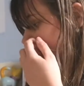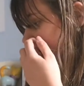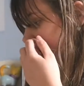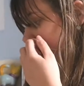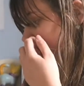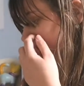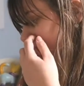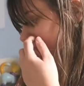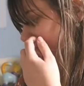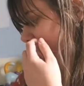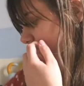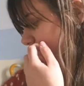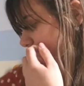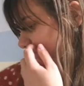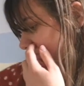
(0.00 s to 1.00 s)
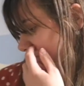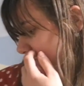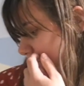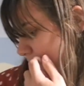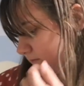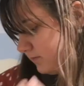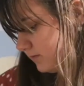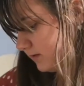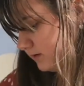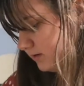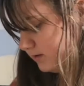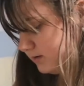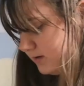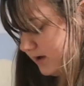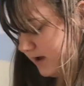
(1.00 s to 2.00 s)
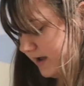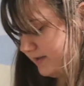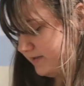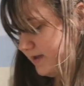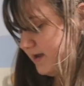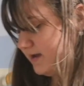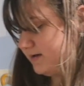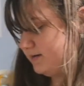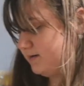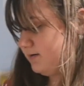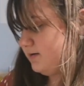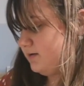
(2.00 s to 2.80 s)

And then